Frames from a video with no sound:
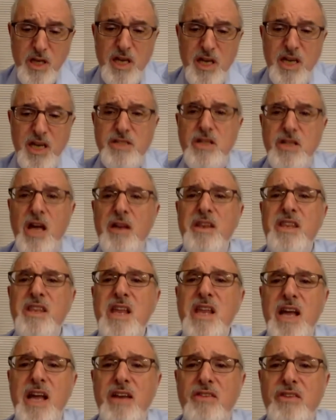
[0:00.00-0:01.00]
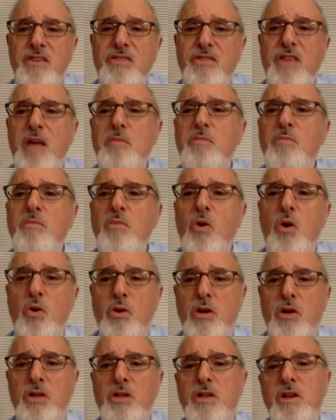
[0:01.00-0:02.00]
It's not nice, it's not
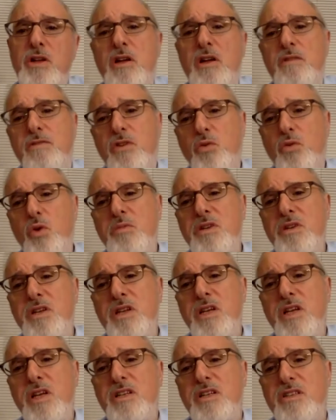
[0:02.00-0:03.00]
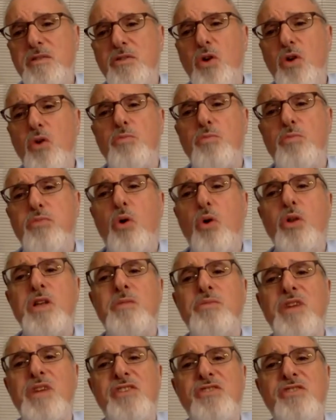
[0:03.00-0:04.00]
moral for women to go to polling
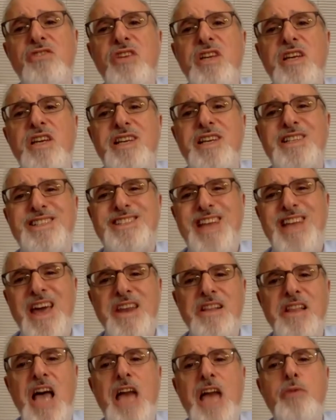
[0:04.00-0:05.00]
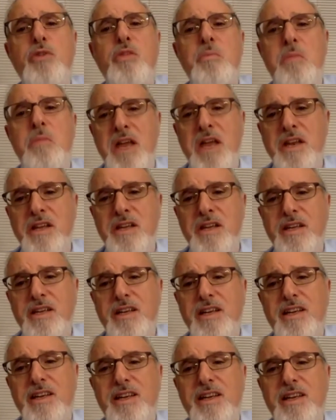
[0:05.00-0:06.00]
places and stand in line with men.
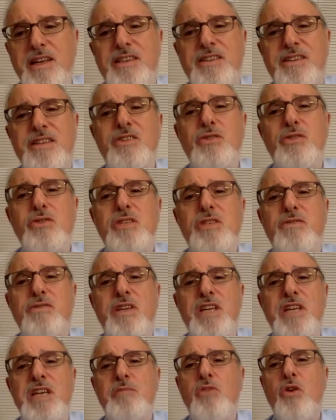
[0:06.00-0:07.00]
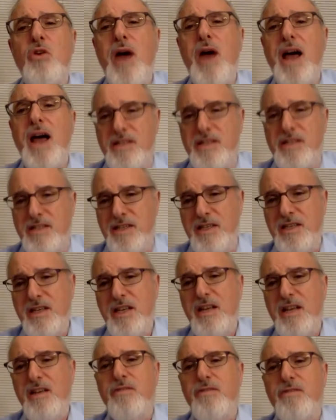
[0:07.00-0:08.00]
It's conducive to immorality,
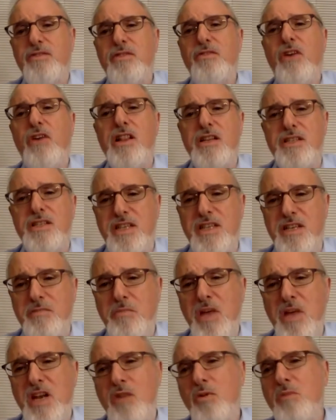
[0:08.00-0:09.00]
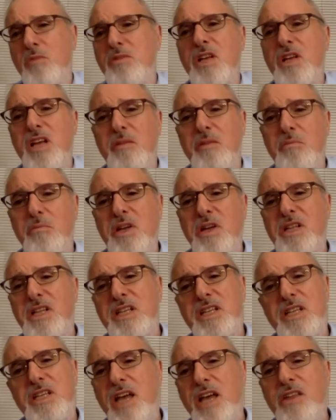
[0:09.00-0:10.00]
frivolity. Men and women mingling
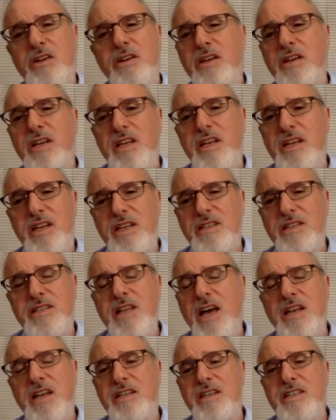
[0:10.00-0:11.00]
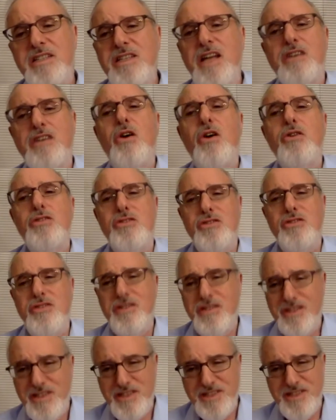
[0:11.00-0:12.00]
together is not, it's not kosher,
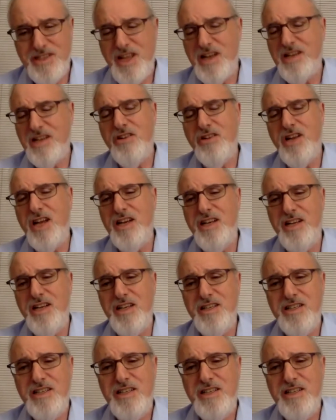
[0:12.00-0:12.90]
not a good idea.